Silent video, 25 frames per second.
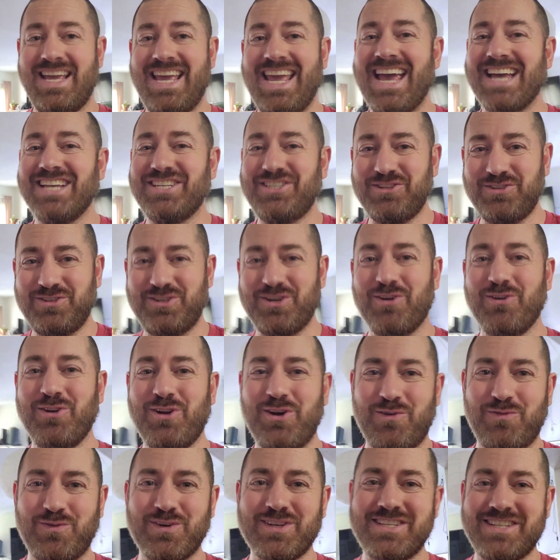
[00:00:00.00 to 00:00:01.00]
as you
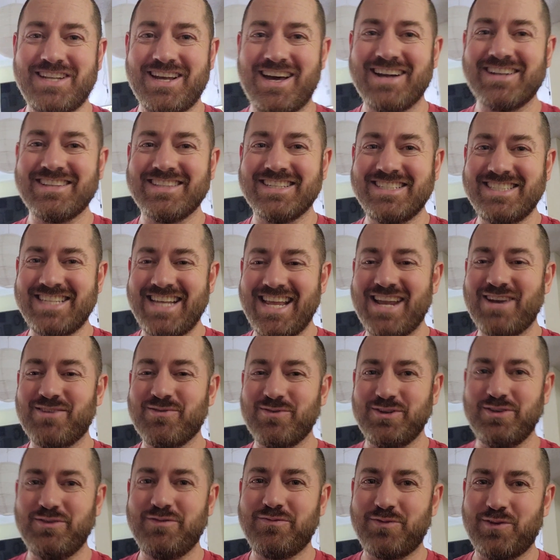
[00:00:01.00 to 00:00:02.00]
don't overstock the tank
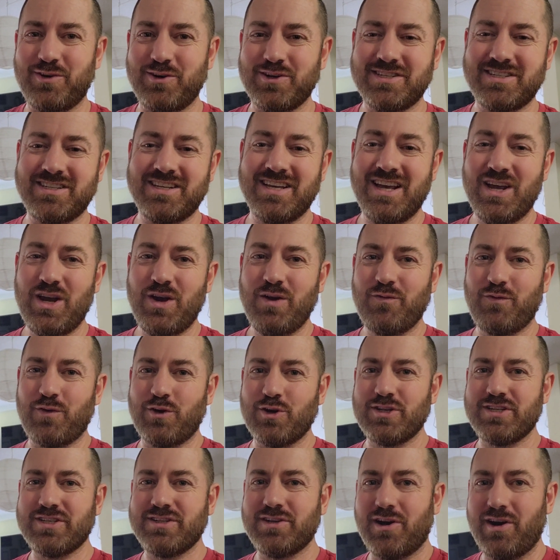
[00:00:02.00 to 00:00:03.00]
when you first
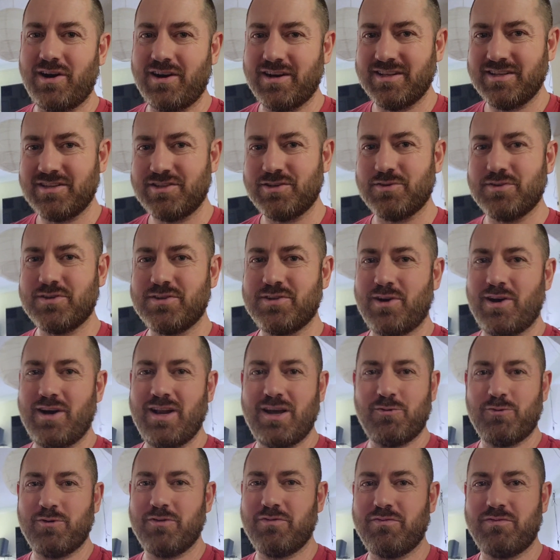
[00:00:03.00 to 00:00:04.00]
start it. So start
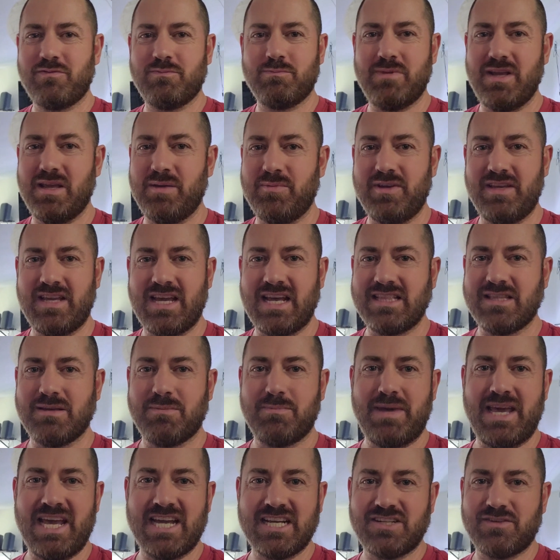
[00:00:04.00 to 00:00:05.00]
out with maybe at
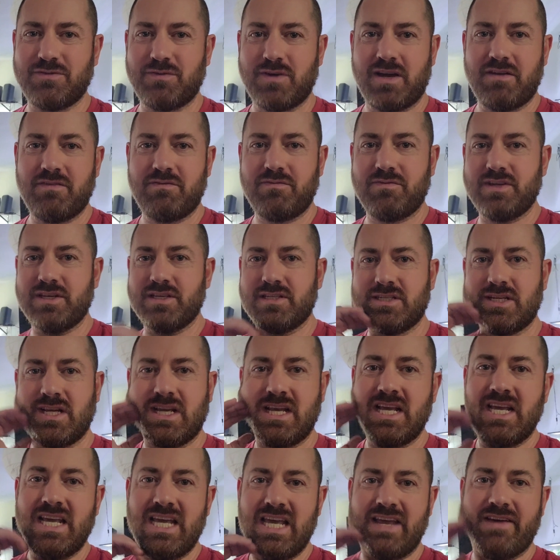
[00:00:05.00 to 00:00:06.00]
the max 5 fish
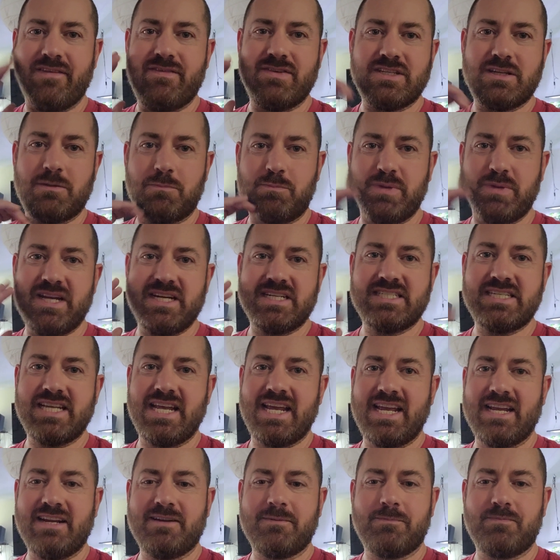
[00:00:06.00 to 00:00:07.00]
if it's a big
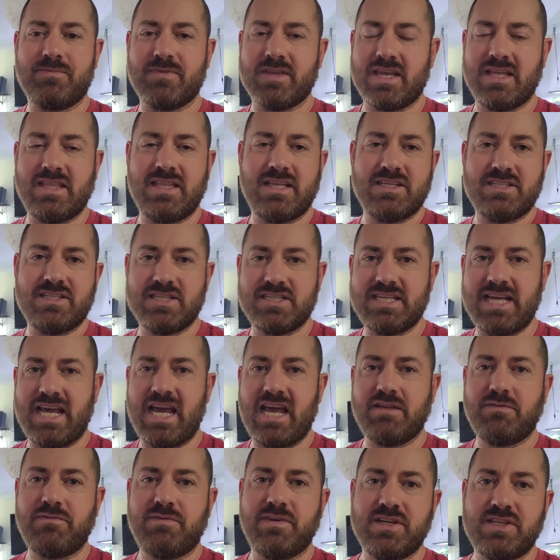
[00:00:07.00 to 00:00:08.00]
tank, and then just
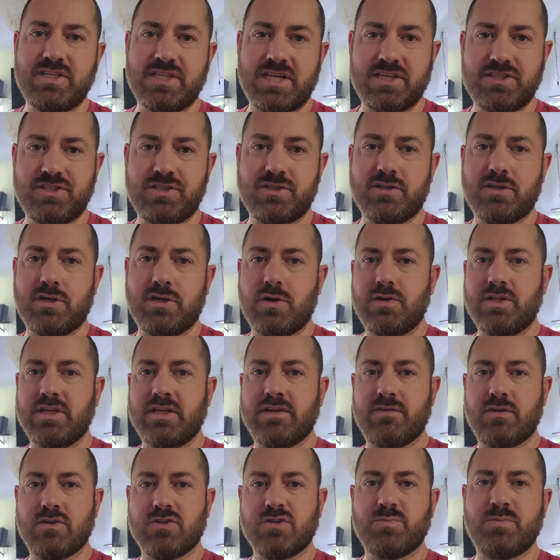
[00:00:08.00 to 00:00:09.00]
add fish as you go to
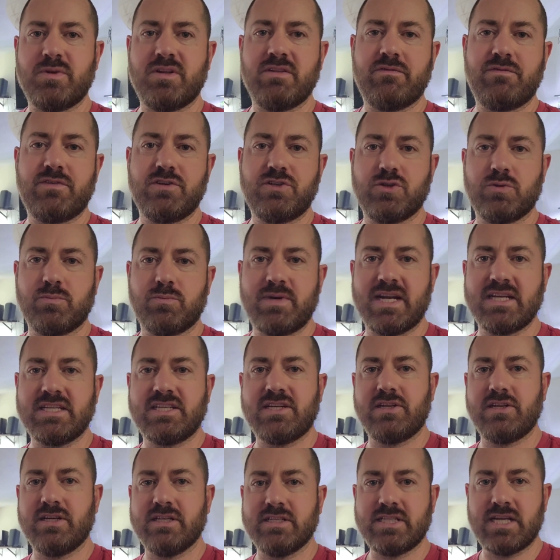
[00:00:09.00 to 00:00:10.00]
give those beneficial
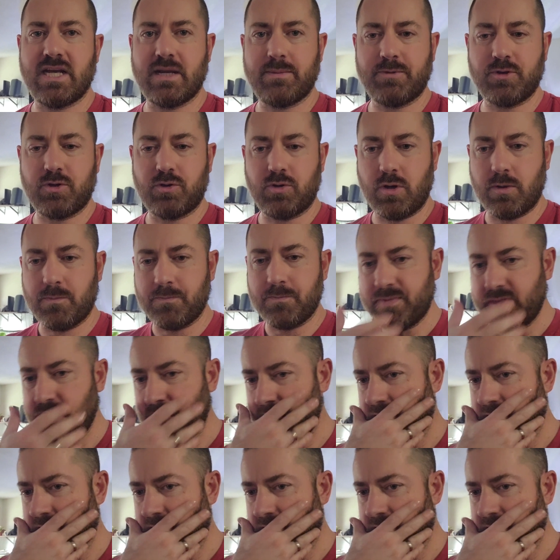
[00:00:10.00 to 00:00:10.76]
bacteria time to grow.